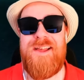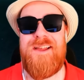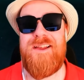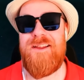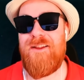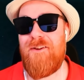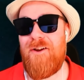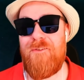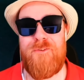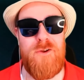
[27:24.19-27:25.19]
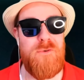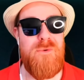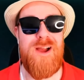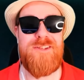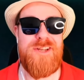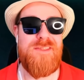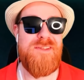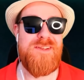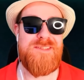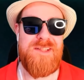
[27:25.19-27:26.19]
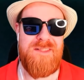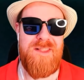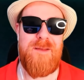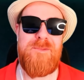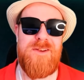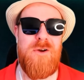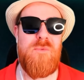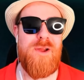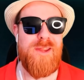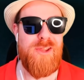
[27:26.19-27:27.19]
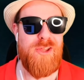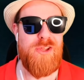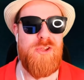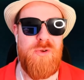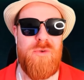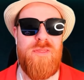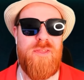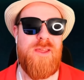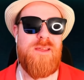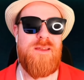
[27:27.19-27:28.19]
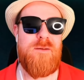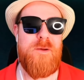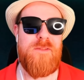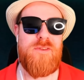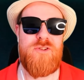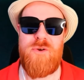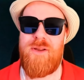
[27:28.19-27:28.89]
If you're watching this, let me know what you think about the show.